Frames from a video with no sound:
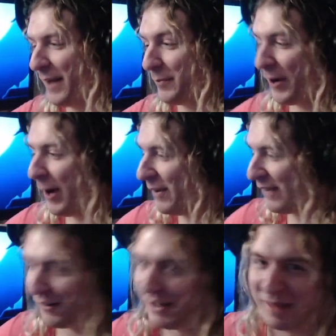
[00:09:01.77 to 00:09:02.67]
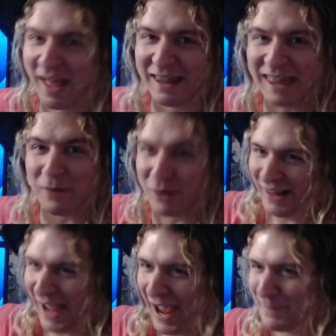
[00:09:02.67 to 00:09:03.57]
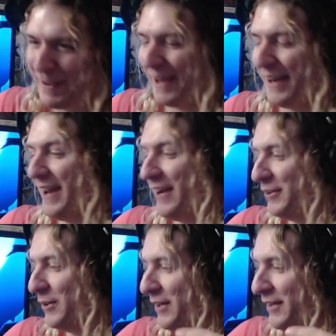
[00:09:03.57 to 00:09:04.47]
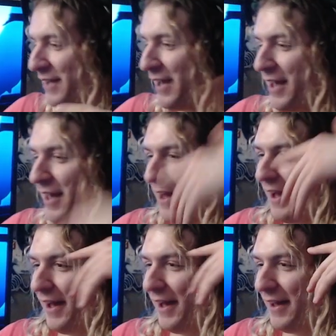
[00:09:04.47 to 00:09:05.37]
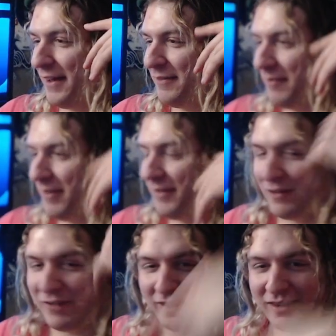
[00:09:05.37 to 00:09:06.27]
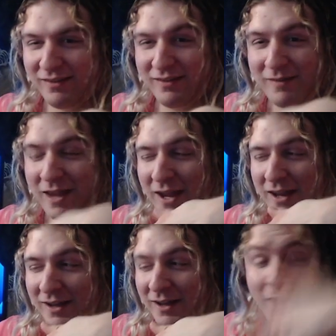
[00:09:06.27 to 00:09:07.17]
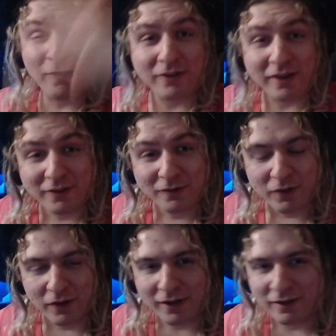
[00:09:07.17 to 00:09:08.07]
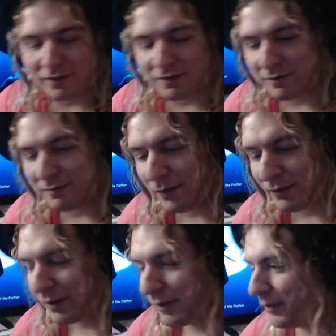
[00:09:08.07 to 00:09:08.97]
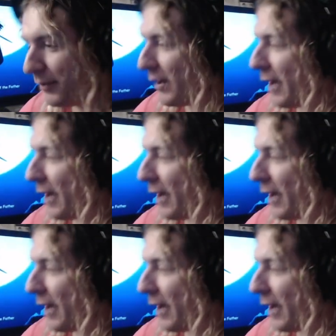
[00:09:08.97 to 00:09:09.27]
I promise. That will happen, including stuff like this and other things related to music. So yeah.